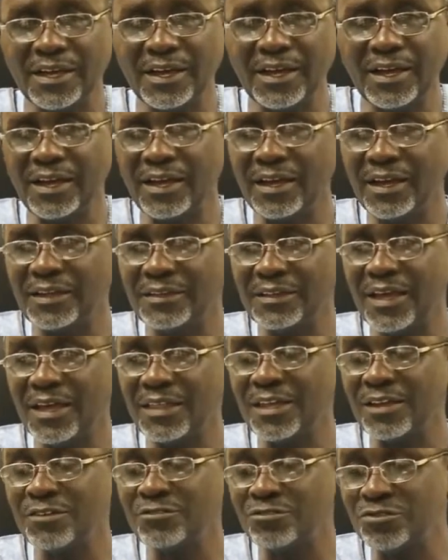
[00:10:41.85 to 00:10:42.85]
Uh, the
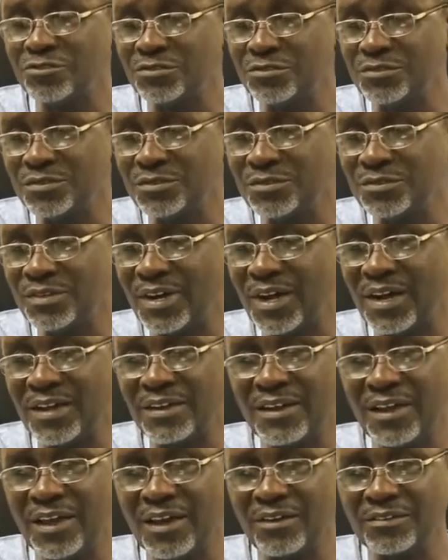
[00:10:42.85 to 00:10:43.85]
other two are
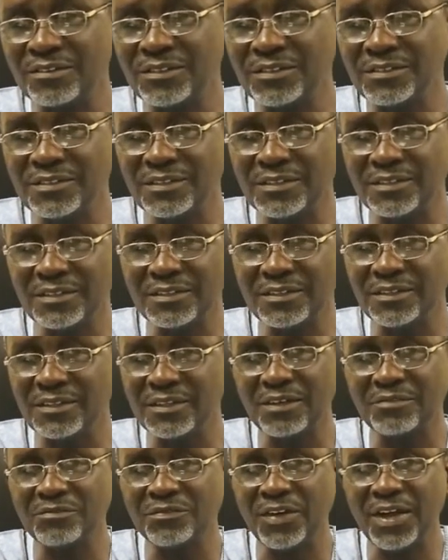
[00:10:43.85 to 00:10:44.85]
now reading
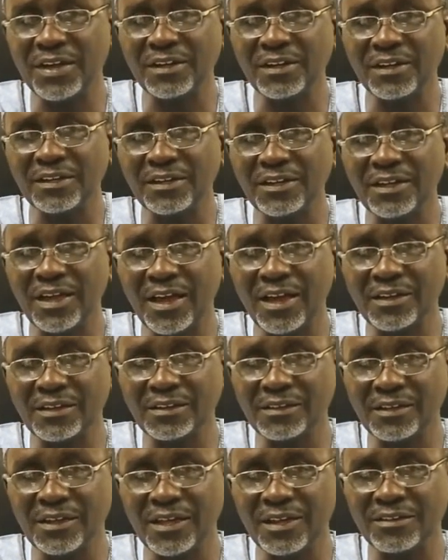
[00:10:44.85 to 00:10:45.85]
the final year
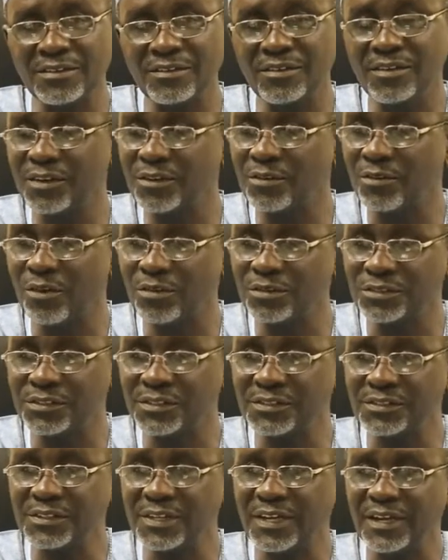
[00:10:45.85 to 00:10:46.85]
in their degree
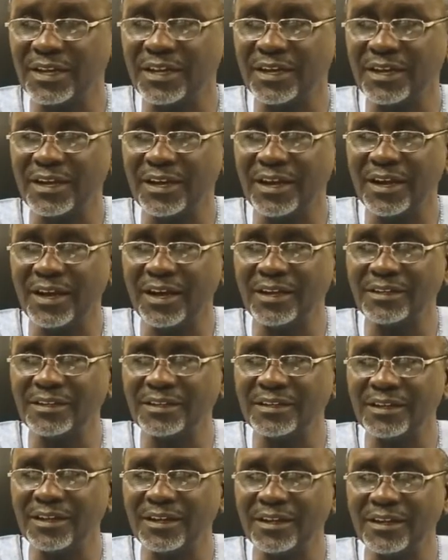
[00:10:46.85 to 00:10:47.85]
courses
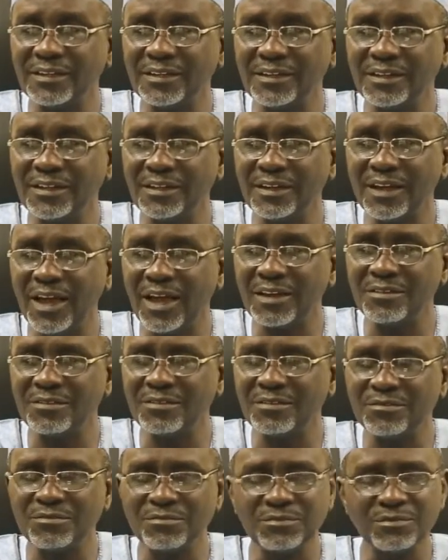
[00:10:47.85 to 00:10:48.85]
and uh, they had
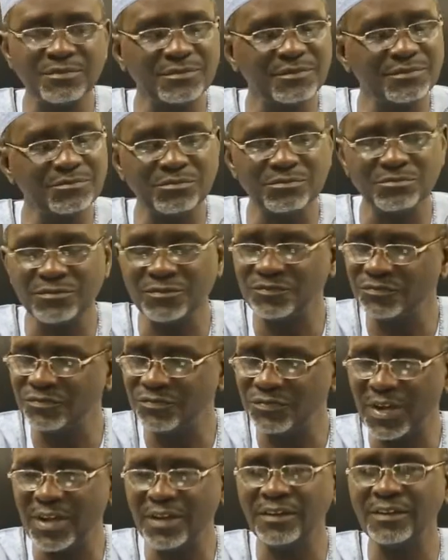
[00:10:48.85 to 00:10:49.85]

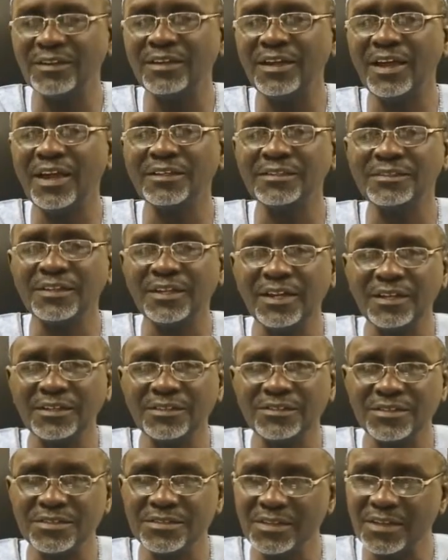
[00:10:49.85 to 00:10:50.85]
very
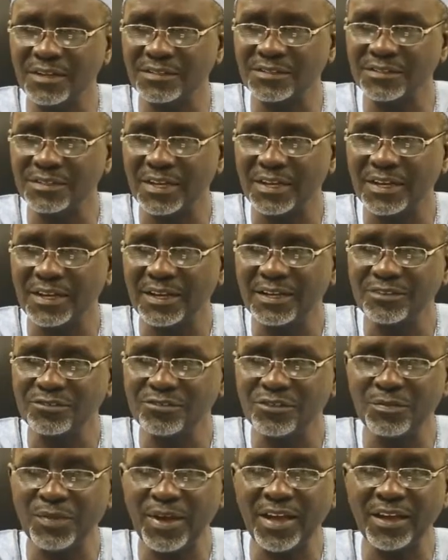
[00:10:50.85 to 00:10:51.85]
excellent results.
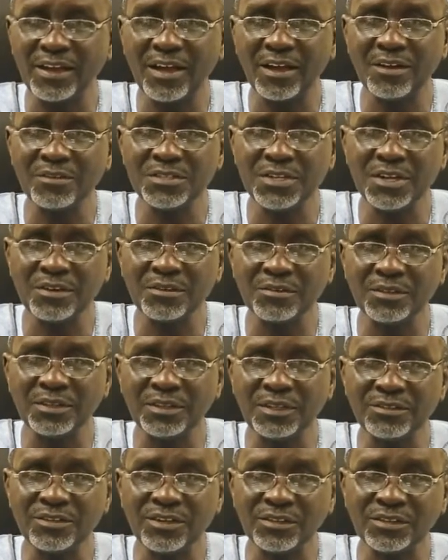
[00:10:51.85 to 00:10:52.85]
So my encounter
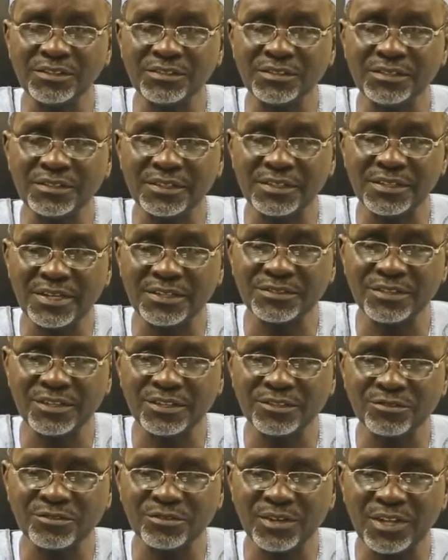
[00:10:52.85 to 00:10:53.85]
with the Turkish
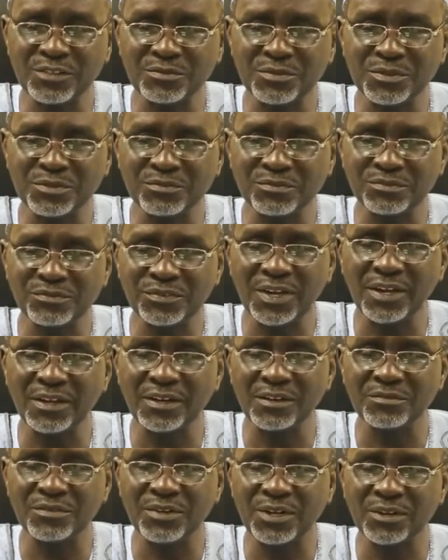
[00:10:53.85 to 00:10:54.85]
International School has been
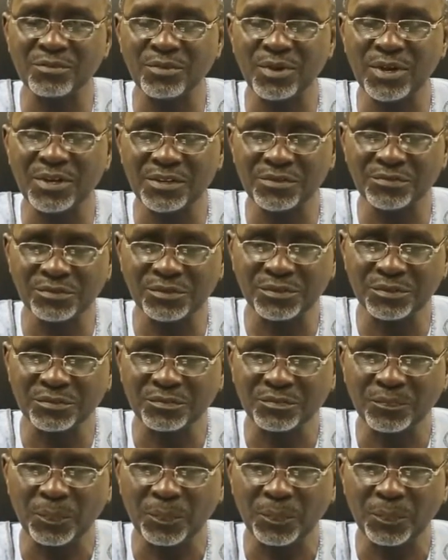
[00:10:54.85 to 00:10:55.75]
very, very wonderful.